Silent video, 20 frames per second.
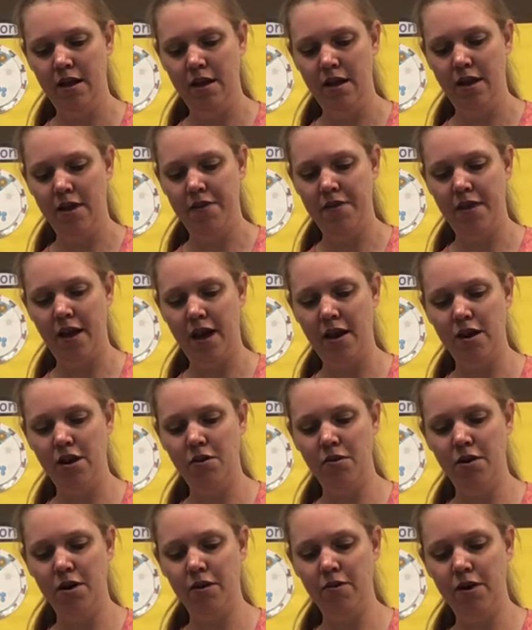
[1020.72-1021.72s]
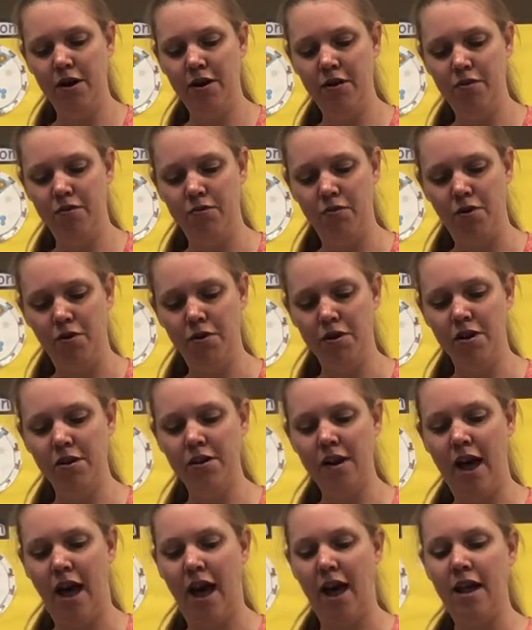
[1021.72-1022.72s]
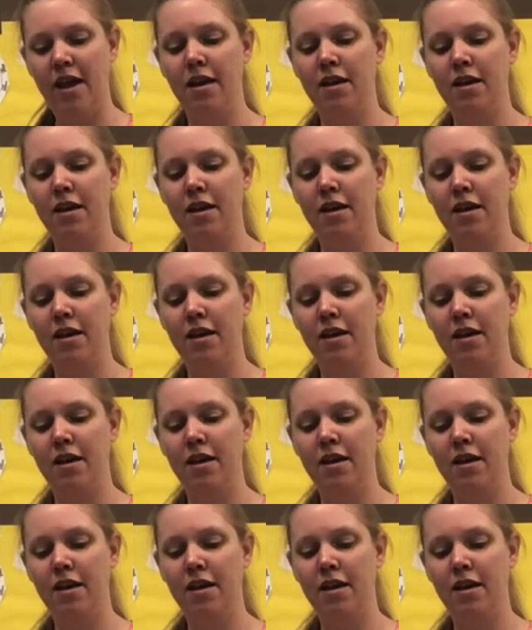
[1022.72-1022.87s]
Then you are going to roll your die.